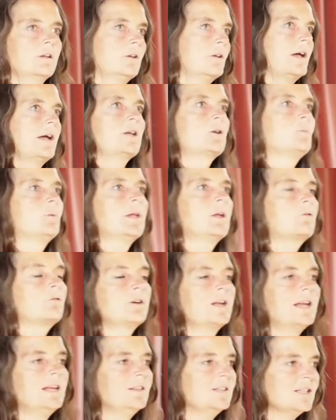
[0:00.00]
how do we
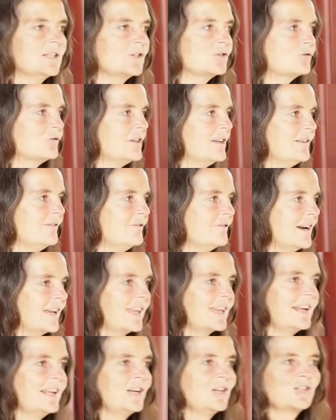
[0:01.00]
create these three
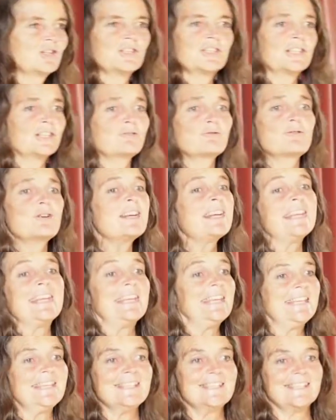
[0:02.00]
regulations? It's really
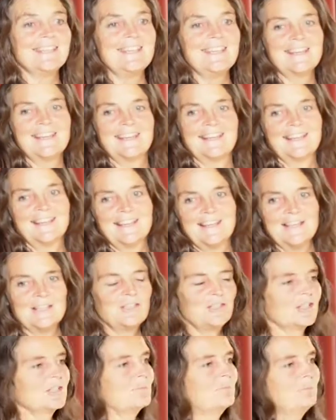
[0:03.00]
easy. You
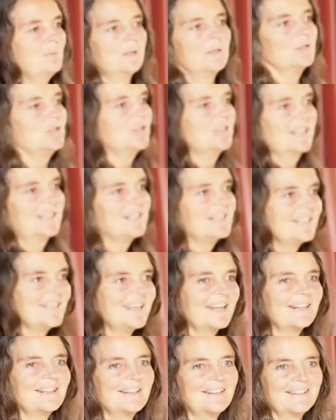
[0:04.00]
just build your
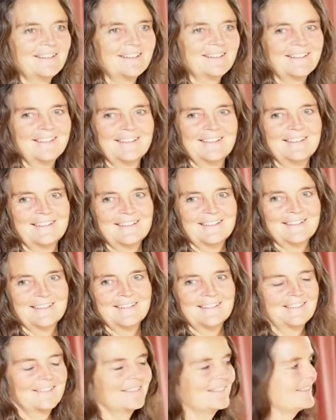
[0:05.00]
dantian.
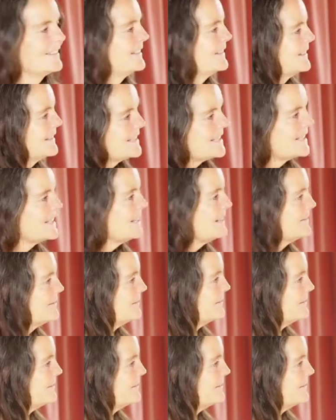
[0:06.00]
That's it.